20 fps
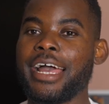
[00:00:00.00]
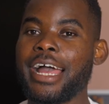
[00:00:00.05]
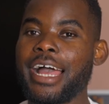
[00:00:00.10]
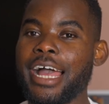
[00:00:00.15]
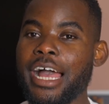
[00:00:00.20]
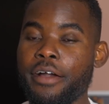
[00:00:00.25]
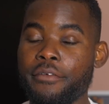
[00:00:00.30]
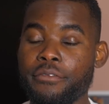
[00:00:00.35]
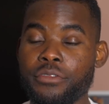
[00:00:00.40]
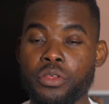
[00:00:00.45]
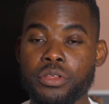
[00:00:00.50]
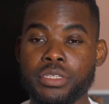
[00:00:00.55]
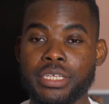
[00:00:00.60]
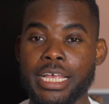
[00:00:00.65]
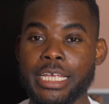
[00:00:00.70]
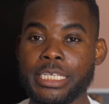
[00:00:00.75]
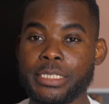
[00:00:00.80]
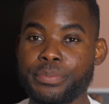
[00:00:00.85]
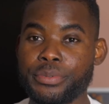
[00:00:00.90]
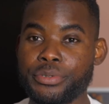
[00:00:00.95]
I've not
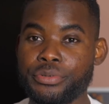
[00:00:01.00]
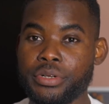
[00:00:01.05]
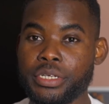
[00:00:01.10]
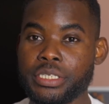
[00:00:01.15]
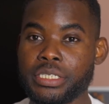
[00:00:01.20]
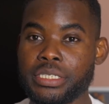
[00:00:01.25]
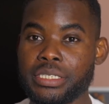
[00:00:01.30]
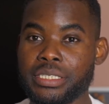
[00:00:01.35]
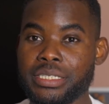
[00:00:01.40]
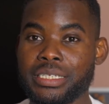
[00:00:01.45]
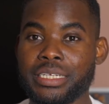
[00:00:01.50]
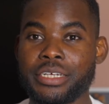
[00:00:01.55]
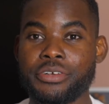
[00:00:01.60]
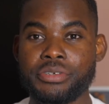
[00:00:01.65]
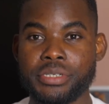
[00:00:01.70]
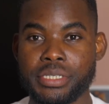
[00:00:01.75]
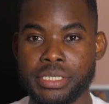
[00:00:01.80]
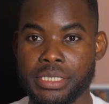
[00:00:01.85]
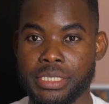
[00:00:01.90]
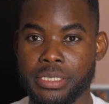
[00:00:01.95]
experienced
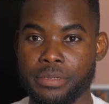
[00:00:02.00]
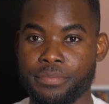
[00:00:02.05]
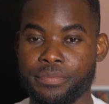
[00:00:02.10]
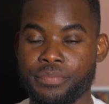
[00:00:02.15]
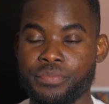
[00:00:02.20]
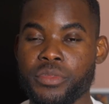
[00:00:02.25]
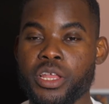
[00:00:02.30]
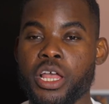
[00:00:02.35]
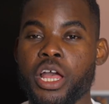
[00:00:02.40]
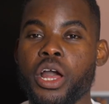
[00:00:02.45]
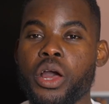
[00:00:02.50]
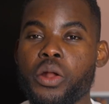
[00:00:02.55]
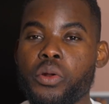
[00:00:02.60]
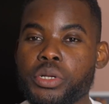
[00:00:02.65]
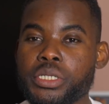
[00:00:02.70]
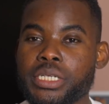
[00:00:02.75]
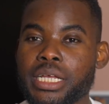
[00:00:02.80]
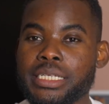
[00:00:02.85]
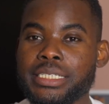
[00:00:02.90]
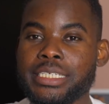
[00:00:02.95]
racism.
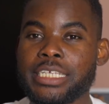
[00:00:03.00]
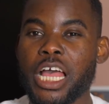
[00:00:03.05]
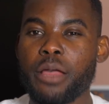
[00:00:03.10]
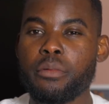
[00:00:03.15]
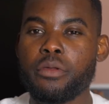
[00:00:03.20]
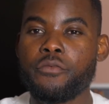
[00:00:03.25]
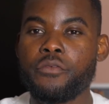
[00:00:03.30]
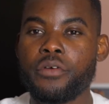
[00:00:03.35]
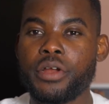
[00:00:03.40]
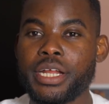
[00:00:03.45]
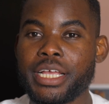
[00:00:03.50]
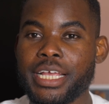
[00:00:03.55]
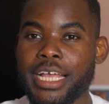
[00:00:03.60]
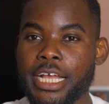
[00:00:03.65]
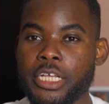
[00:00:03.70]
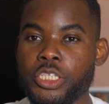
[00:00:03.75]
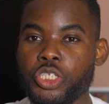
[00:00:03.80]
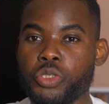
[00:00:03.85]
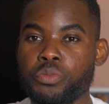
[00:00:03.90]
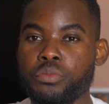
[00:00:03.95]
Russians have been very
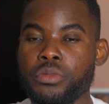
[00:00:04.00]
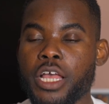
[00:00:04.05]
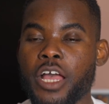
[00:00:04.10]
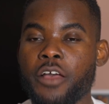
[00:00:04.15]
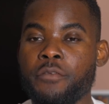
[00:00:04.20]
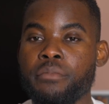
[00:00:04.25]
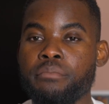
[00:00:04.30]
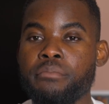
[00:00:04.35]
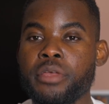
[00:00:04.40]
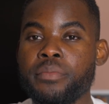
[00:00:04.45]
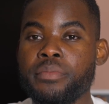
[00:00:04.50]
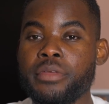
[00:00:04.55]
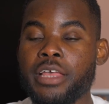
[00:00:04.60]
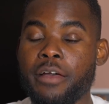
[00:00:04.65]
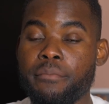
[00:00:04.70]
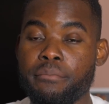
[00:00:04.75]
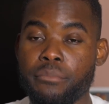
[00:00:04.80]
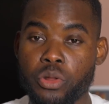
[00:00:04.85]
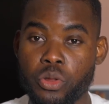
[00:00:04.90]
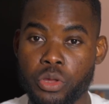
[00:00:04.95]
kind to me. Maybe
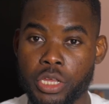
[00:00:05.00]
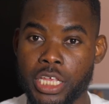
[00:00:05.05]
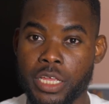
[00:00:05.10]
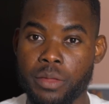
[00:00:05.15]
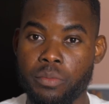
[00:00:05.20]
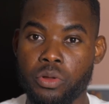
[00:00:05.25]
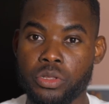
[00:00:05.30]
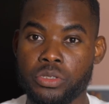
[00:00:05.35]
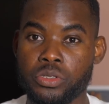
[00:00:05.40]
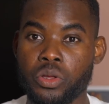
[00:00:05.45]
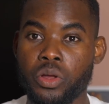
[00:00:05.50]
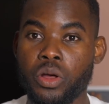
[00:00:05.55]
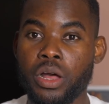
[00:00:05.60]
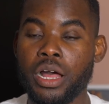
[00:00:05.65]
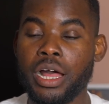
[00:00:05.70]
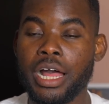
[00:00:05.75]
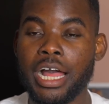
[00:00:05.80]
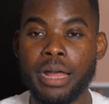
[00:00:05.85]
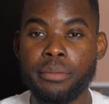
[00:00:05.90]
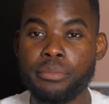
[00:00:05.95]
I'm lucky, but
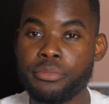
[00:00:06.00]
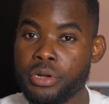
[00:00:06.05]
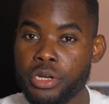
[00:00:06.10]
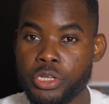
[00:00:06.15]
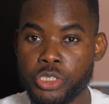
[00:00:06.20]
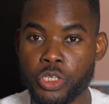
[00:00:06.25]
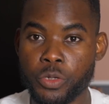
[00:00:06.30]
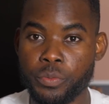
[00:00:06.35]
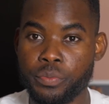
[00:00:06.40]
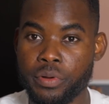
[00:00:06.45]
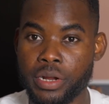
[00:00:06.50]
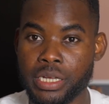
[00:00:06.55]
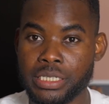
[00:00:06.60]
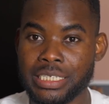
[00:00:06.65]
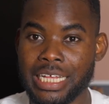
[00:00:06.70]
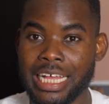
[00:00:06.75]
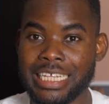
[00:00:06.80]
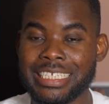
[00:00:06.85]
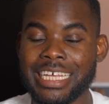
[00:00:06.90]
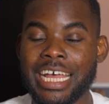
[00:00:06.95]
I'm really
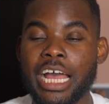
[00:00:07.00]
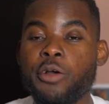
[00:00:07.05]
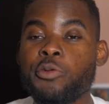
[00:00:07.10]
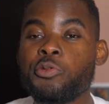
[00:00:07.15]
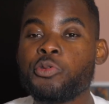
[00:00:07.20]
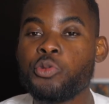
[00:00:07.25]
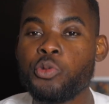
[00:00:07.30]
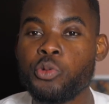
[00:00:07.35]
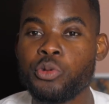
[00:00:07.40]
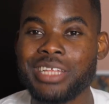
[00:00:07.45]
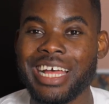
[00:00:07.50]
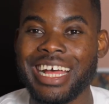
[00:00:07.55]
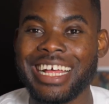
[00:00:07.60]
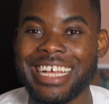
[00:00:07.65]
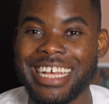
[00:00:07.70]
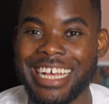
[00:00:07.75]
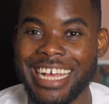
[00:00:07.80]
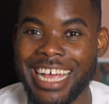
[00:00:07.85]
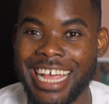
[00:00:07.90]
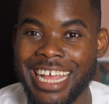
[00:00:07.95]
surprised at how good
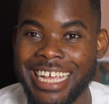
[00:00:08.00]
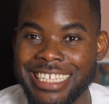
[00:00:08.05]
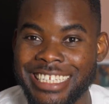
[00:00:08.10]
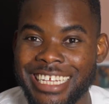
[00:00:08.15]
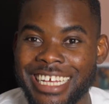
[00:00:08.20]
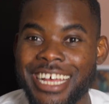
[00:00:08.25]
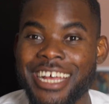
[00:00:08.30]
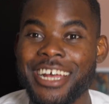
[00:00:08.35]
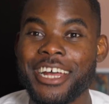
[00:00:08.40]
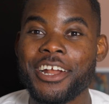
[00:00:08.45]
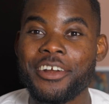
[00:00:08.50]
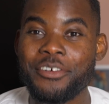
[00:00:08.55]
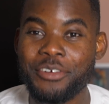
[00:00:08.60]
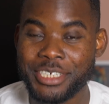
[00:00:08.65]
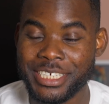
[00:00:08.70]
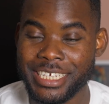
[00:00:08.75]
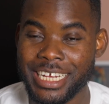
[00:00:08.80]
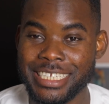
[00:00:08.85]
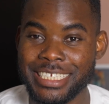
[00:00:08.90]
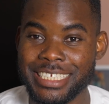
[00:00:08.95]
and kind
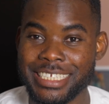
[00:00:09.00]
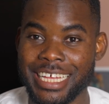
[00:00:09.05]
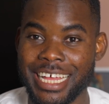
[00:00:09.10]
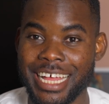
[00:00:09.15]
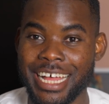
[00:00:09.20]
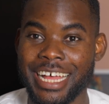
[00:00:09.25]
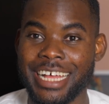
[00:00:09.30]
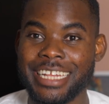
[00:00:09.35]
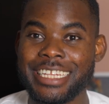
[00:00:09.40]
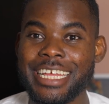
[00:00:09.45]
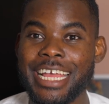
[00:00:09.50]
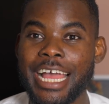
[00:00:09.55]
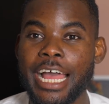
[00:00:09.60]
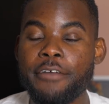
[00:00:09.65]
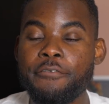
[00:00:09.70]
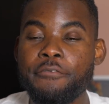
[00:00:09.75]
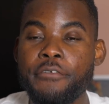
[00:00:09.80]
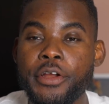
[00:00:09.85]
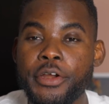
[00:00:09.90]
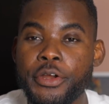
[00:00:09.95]
Russians are. They are
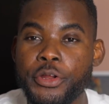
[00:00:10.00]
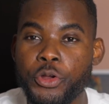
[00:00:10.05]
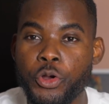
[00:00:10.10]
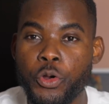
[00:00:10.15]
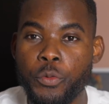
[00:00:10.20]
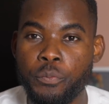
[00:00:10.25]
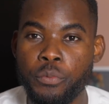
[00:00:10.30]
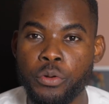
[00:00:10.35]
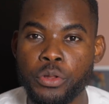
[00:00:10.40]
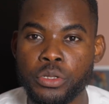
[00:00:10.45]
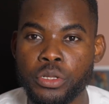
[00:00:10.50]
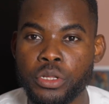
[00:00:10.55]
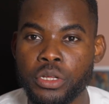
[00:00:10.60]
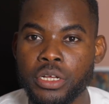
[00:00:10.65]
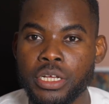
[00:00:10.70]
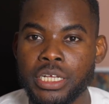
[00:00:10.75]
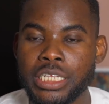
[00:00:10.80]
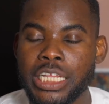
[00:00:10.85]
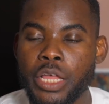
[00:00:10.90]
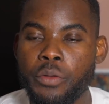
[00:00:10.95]
very open.
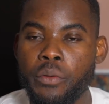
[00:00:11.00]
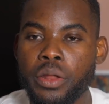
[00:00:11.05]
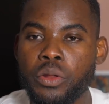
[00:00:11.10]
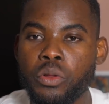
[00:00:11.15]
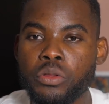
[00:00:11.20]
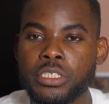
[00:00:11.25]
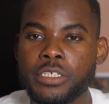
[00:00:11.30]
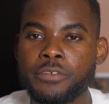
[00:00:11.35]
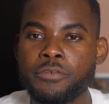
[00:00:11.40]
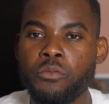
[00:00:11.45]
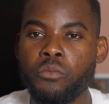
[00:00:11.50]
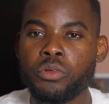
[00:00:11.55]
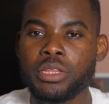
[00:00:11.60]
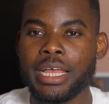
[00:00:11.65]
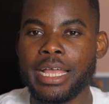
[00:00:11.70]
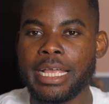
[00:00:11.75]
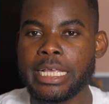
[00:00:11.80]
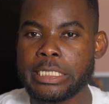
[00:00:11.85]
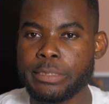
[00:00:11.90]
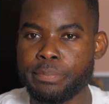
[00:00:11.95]
They were not even what I
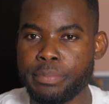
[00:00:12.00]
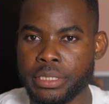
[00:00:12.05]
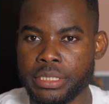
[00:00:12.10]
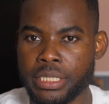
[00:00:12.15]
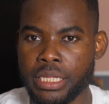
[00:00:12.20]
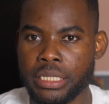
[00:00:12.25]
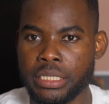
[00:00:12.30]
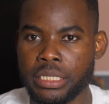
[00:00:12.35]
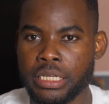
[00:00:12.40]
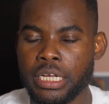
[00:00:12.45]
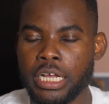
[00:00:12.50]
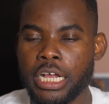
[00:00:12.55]
expected.